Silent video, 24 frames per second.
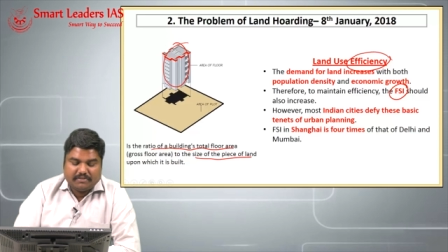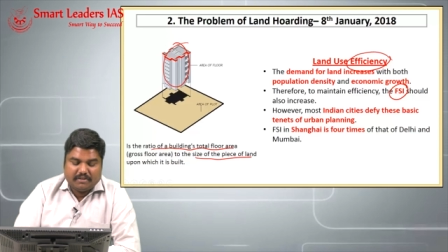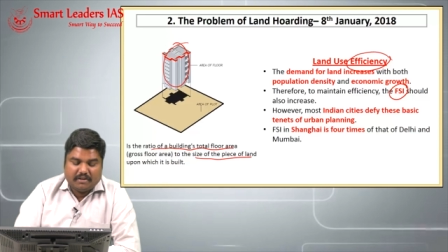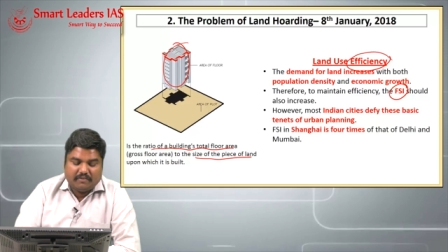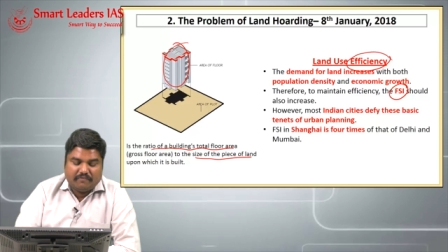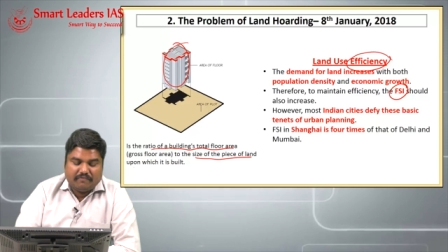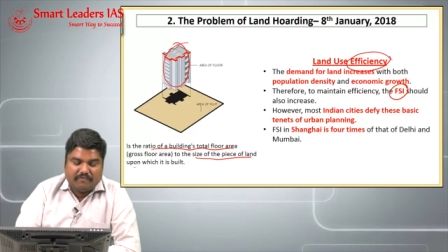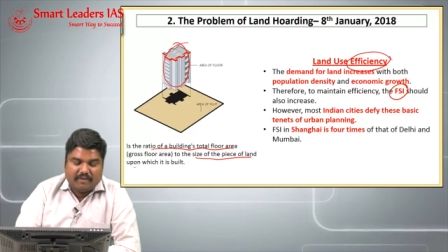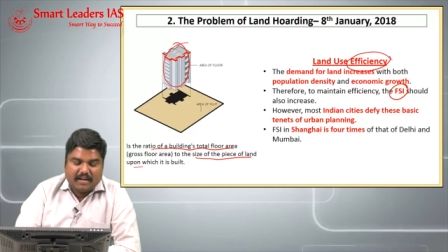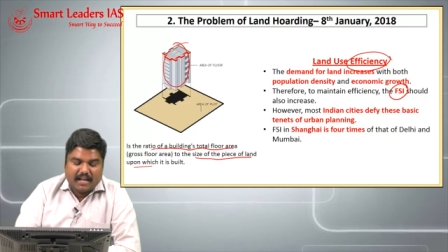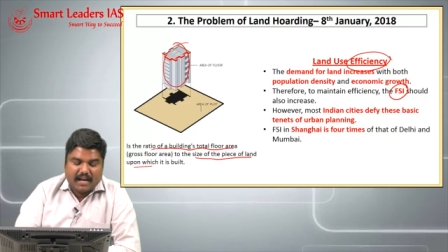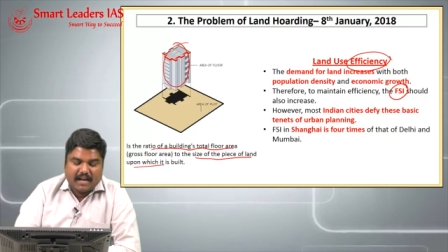
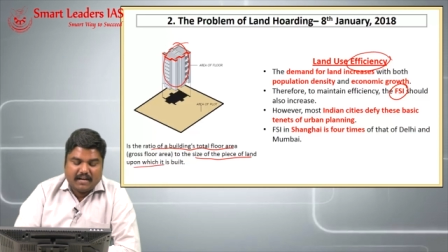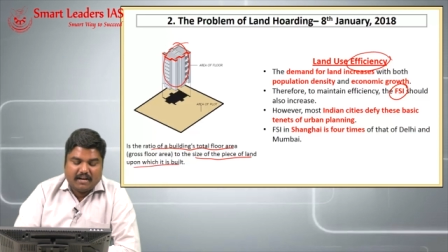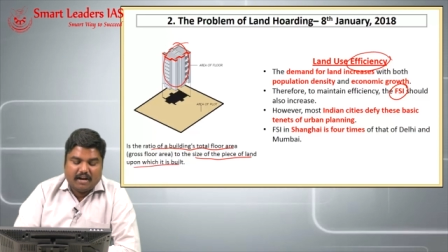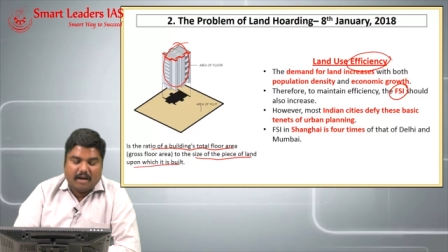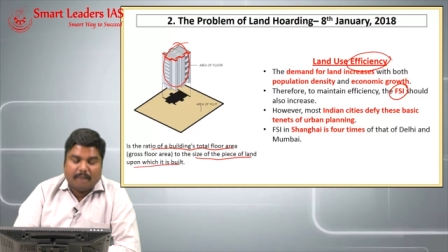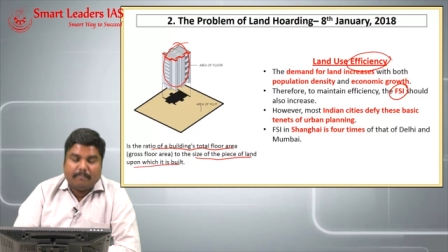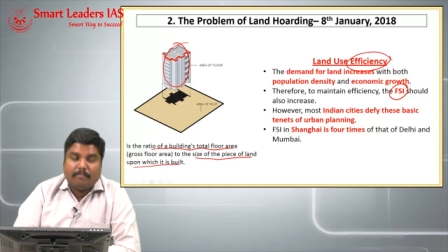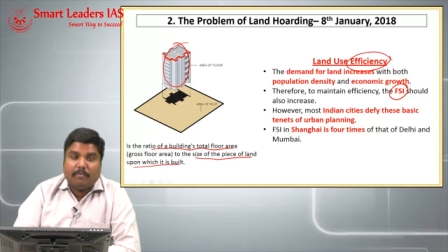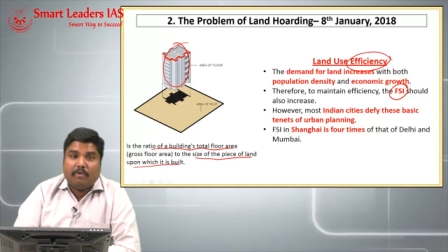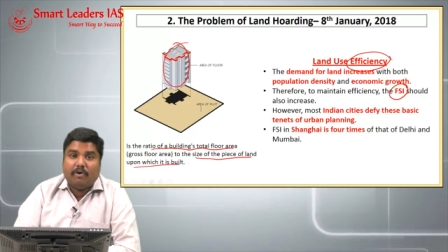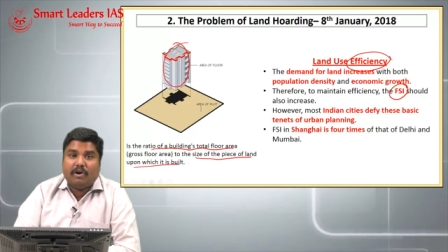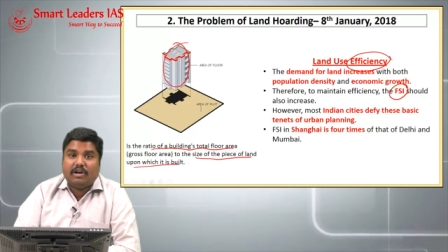of land
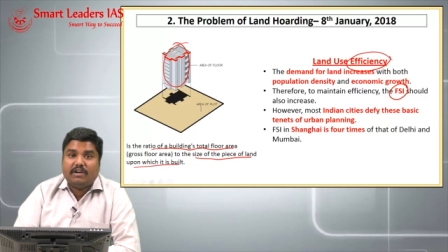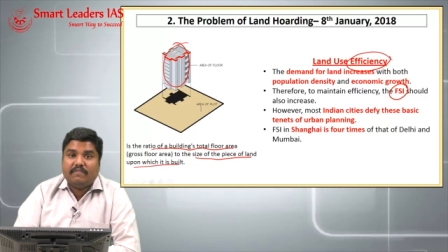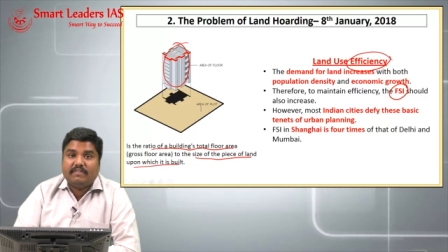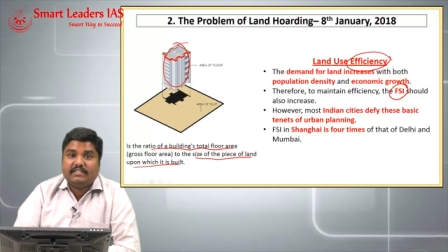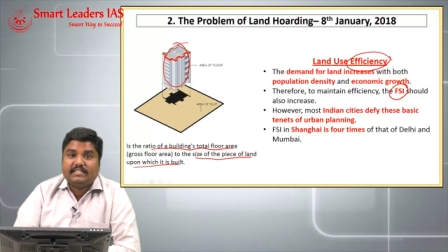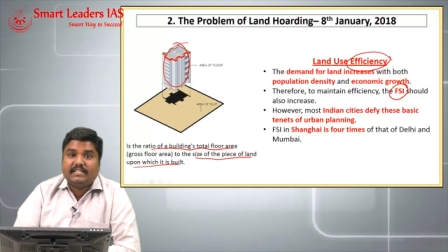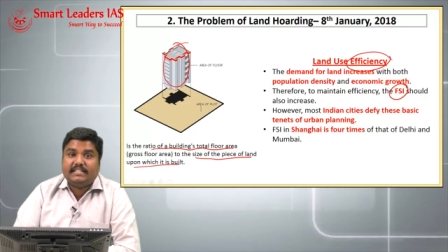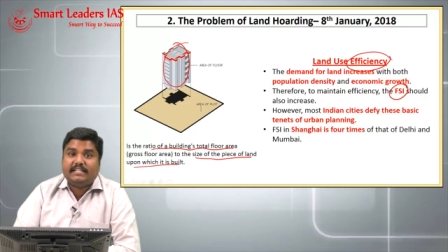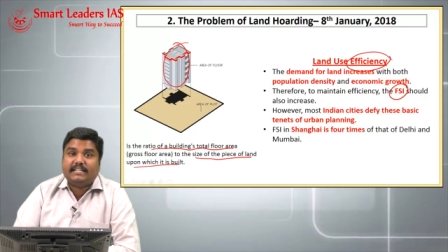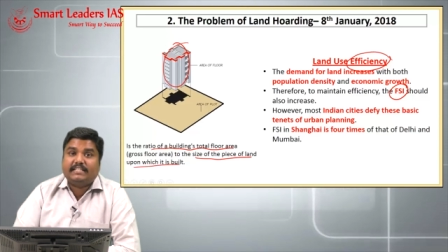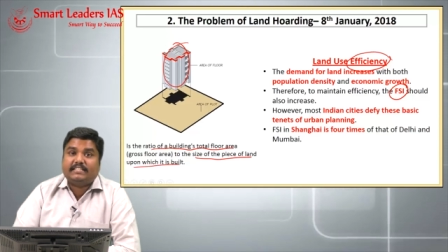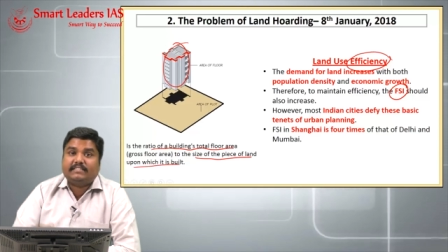upon which
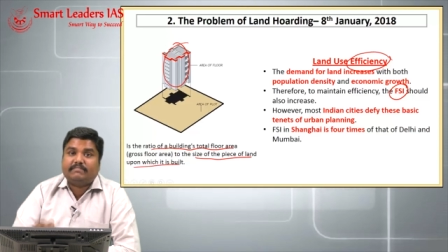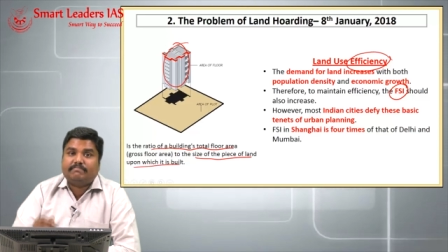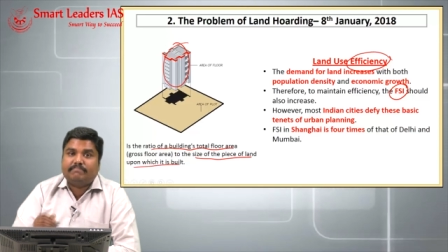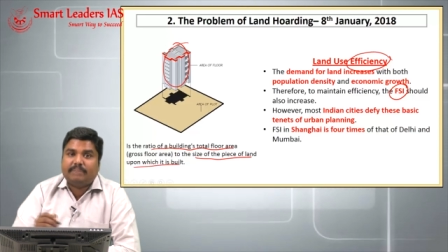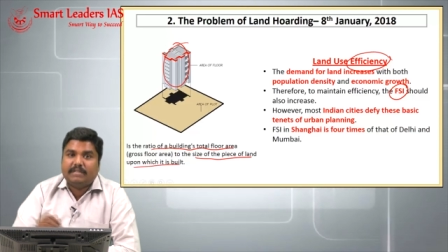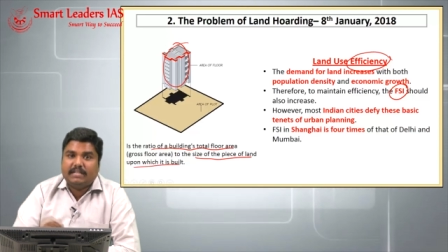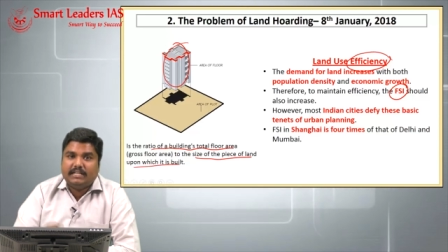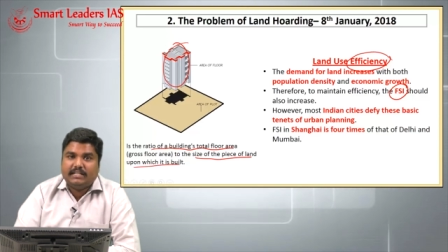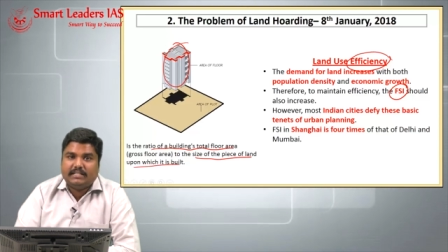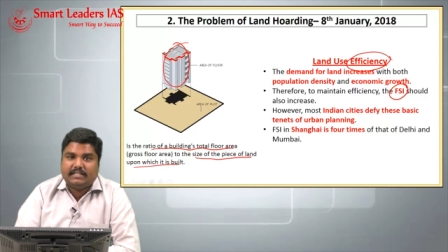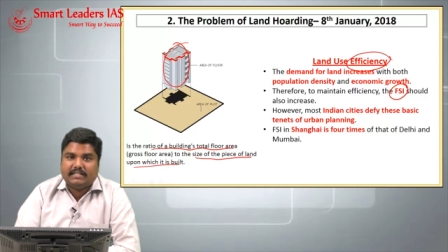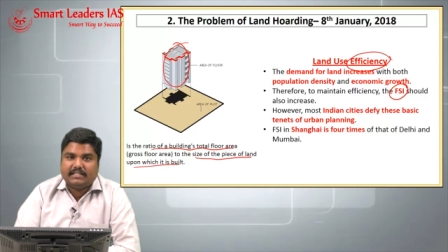it is
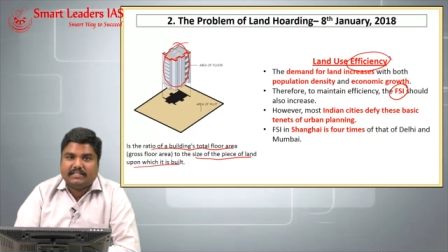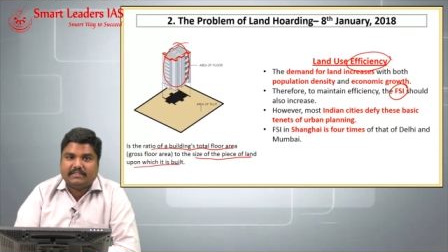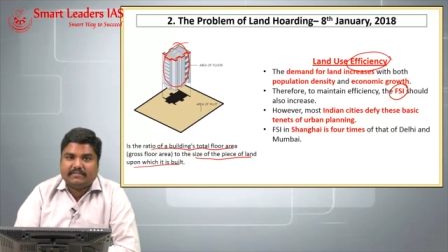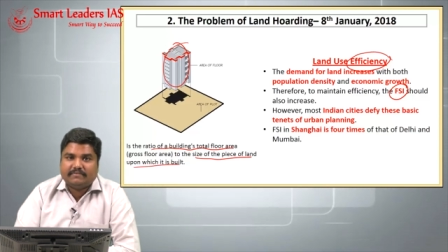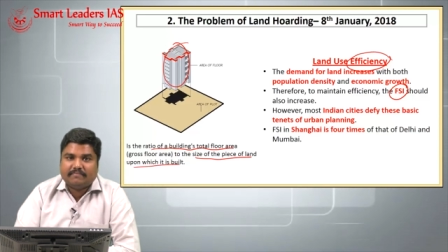built.